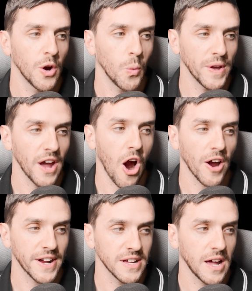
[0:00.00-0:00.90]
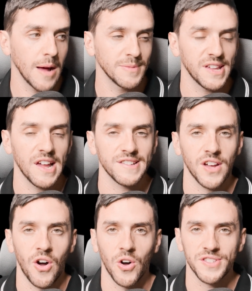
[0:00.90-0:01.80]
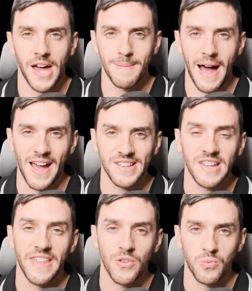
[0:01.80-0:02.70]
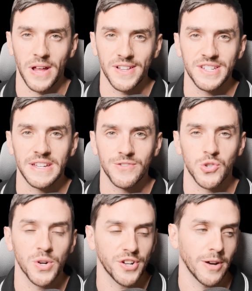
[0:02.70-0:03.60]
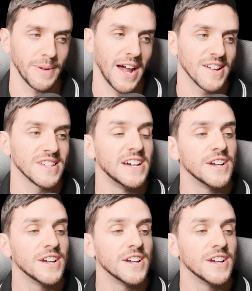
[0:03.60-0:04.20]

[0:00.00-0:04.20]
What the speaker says: We are going to come test all-time highs in the relative short term, guys.